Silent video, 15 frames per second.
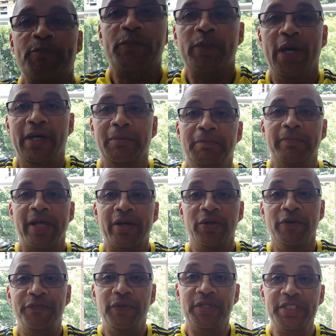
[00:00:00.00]
I don't
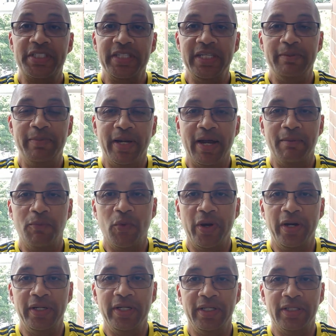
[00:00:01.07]
know if you can see, but I'm
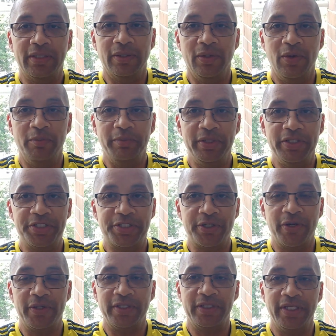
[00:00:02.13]
wearing the Colombian
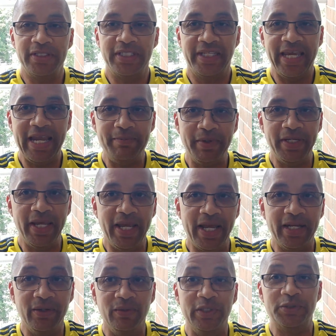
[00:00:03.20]
shirt. There's a game today.
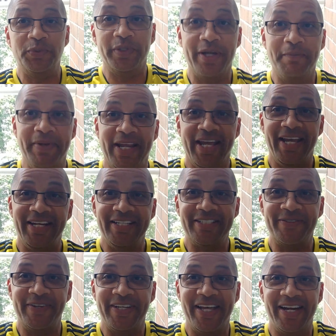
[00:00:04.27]
I knew this would come in handy,
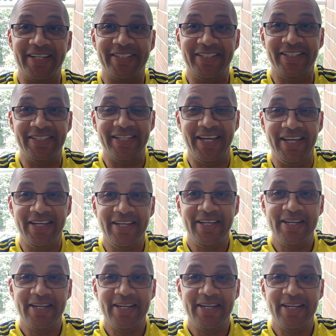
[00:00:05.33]
so I got it the other day.